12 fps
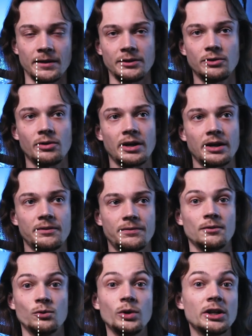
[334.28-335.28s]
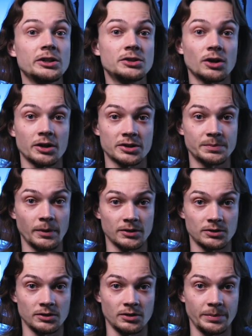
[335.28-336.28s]
you have really dark
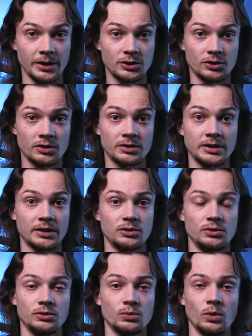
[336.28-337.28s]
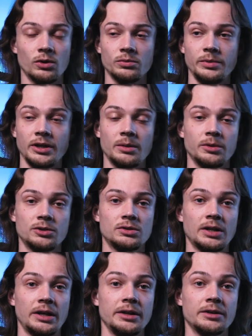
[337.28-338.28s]
spots on your picture that you won't be able to
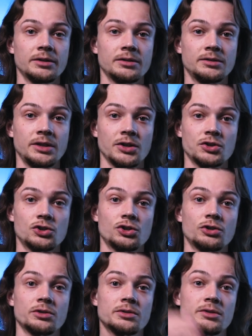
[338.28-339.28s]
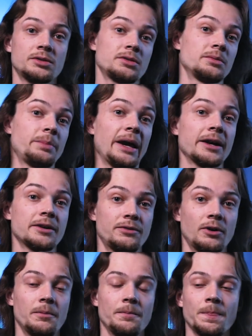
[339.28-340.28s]
take textures back
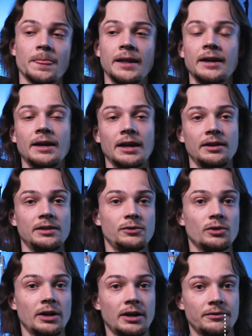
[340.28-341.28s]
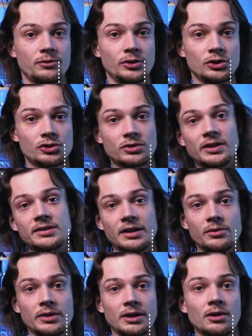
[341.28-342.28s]
from. And if you have reached this
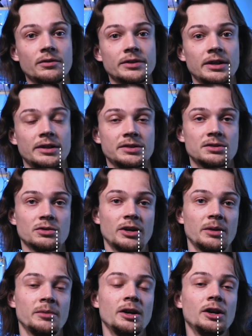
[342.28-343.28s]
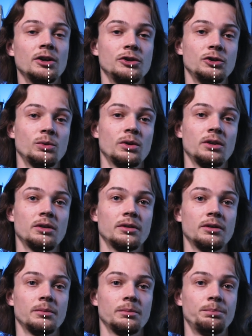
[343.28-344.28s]
area of that histogram, you will
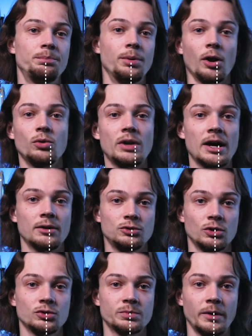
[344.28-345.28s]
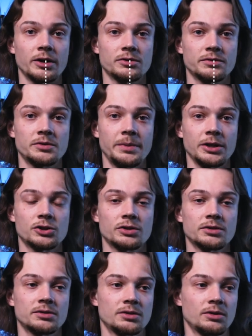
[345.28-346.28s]
blown out those parts of the
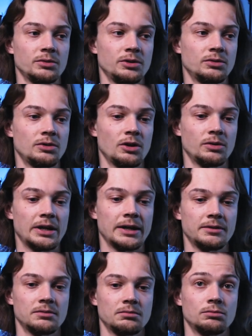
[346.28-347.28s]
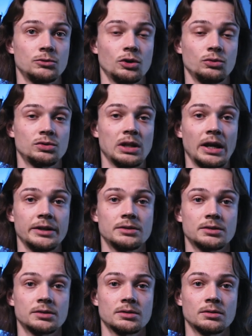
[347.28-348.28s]
pictures. So you know that those
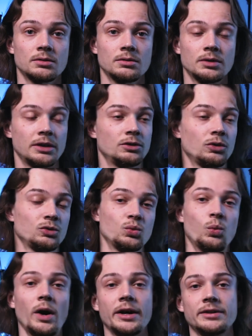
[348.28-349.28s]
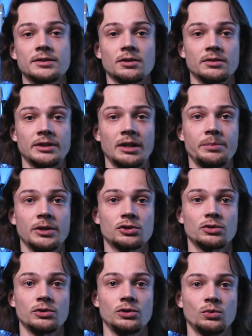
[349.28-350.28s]
lights and those whites on that
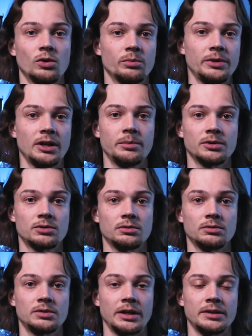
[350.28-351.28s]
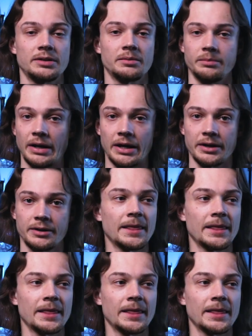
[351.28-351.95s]
picture, you won't be able to take them back.